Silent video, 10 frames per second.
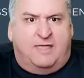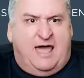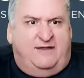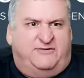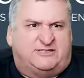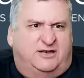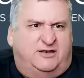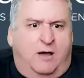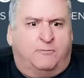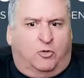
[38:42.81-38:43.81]
if it's a
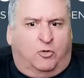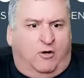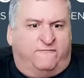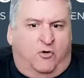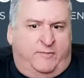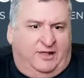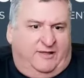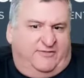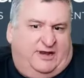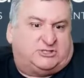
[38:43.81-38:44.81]
number or a
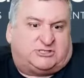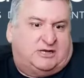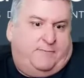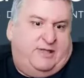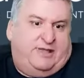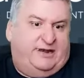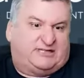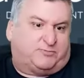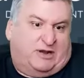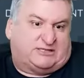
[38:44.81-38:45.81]
formula, then it's just an opinion
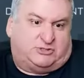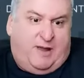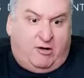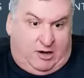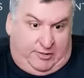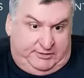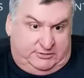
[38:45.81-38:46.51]
expressed numerically.